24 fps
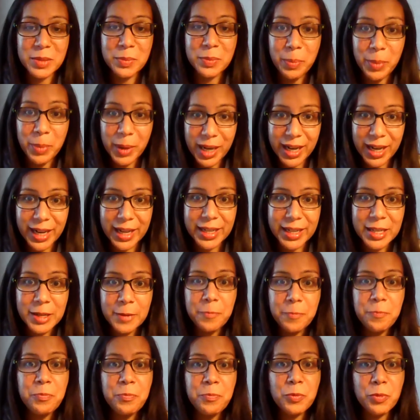but
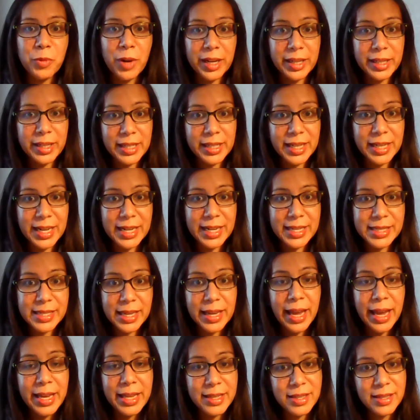recognizing, hey,
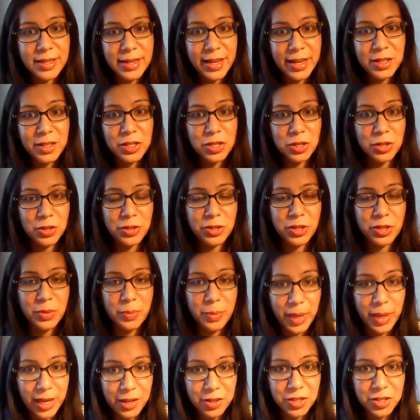this is the next urgent
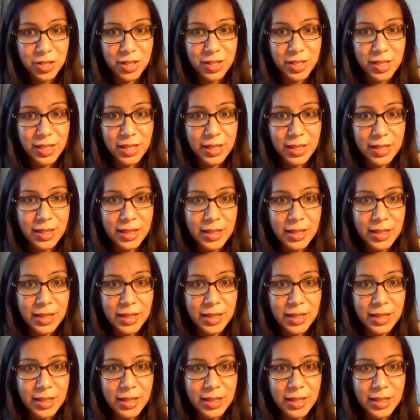patient.